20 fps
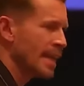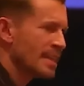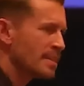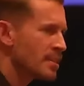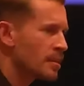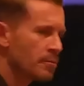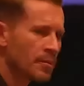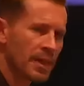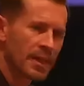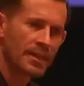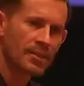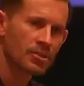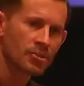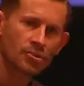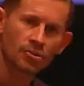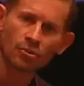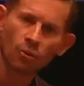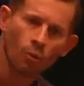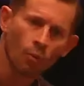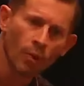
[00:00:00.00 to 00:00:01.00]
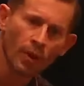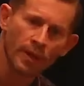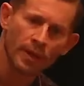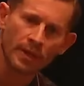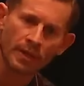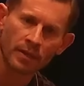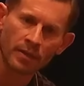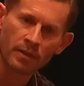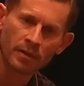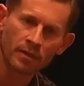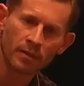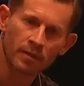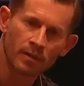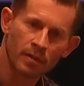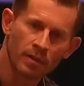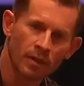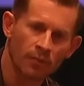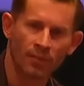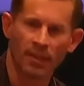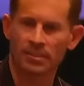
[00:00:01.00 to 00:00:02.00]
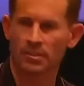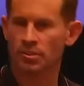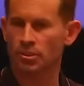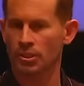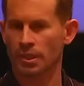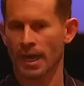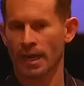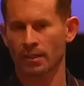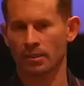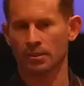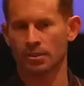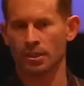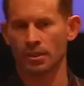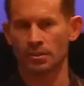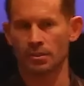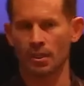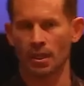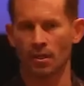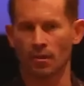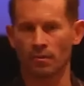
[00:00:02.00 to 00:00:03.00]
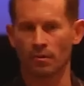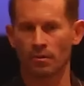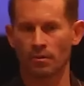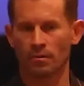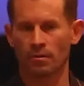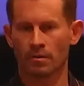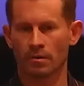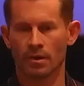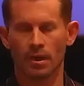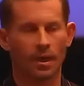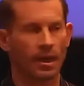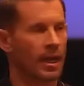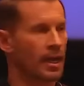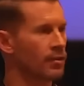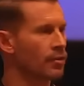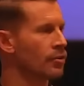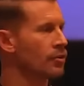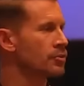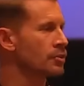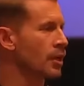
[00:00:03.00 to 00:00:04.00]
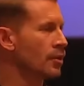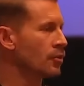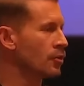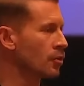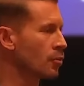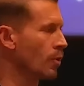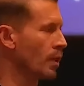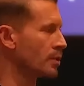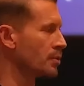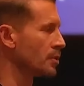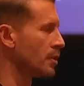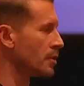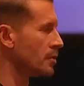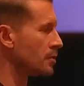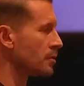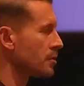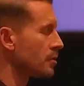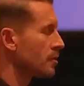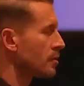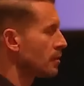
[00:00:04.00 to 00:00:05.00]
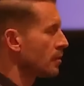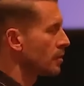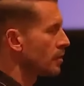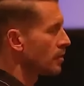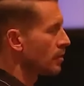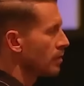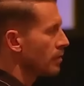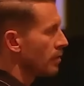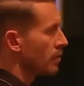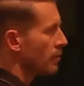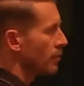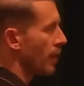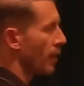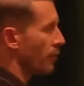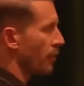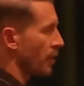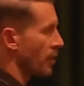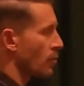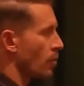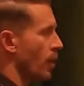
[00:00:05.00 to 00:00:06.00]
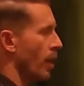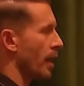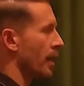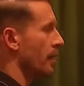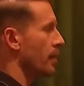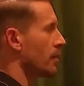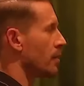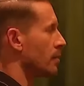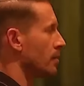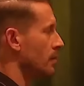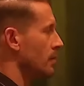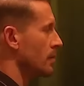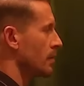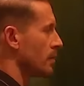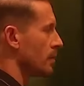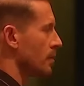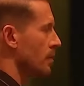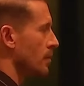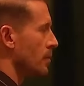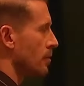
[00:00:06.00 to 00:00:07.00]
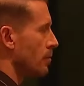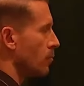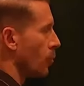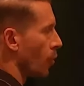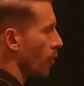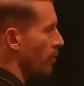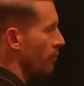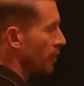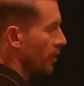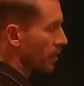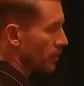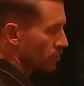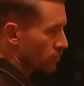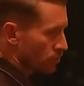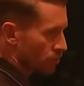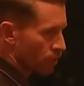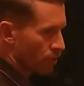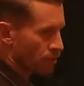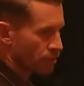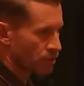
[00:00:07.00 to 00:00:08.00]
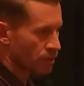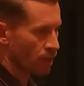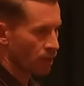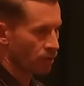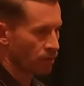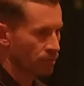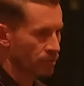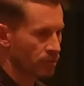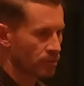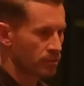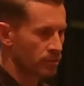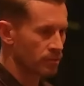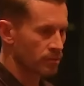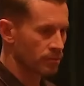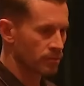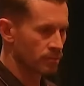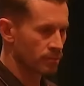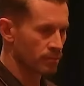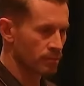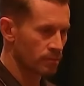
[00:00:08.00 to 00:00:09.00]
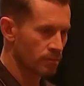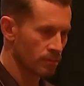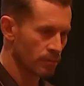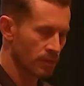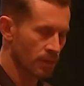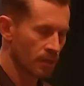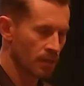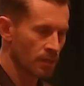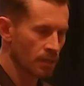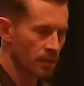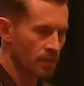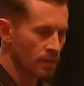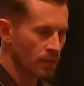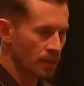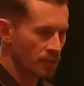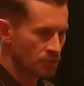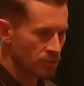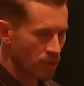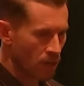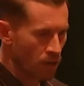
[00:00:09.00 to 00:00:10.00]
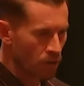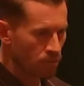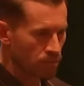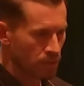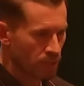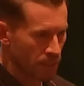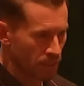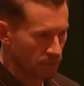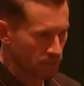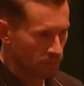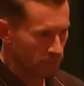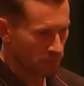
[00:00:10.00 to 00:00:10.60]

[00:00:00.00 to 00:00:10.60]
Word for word: ends up getting destroyed? That's a challenging tone. And then there's other questions that require more of a concerned tone, a tone that